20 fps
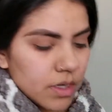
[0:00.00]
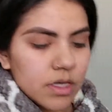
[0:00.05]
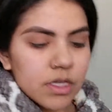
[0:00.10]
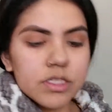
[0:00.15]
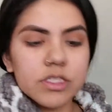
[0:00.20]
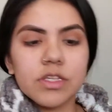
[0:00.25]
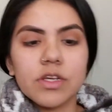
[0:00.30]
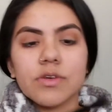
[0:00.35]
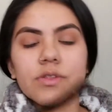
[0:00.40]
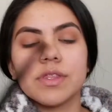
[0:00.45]

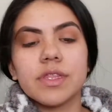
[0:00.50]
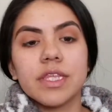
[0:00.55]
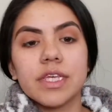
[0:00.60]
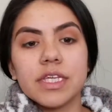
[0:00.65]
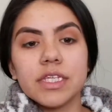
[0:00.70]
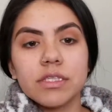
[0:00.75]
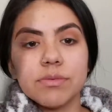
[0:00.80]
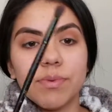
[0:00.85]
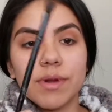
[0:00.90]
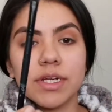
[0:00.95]
So
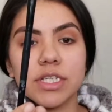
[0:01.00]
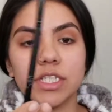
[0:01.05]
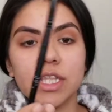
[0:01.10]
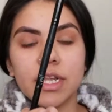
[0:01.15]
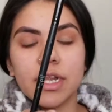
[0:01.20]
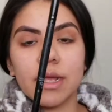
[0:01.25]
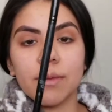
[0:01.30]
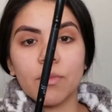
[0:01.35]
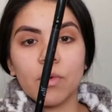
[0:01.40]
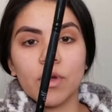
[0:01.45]
this brush
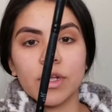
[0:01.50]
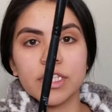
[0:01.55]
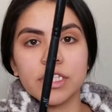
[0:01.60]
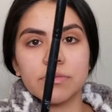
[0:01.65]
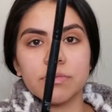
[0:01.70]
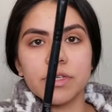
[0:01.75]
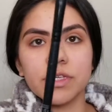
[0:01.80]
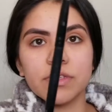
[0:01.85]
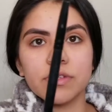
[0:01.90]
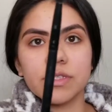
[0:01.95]
that I'm going to
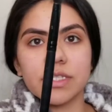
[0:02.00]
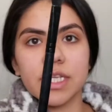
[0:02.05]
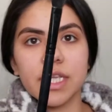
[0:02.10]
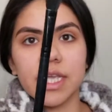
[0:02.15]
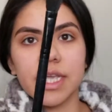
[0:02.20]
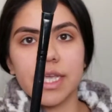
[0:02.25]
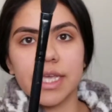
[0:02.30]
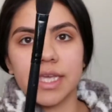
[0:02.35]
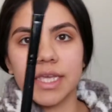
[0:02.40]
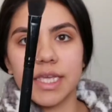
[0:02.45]
be using,
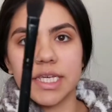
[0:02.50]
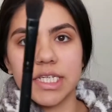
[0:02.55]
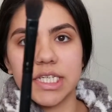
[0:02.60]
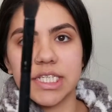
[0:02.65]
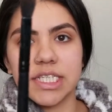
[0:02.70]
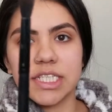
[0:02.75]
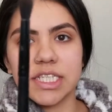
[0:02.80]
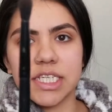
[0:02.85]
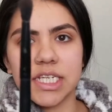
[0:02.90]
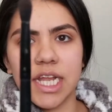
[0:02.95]
it
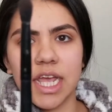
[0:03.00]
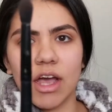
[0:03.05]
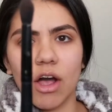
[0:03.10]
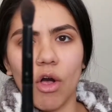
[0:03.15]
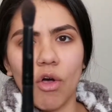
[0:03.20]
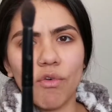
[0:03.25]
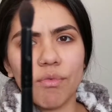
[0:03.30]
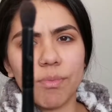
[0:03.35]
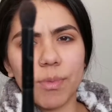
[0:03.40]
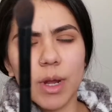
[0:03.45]
is an e.l.f.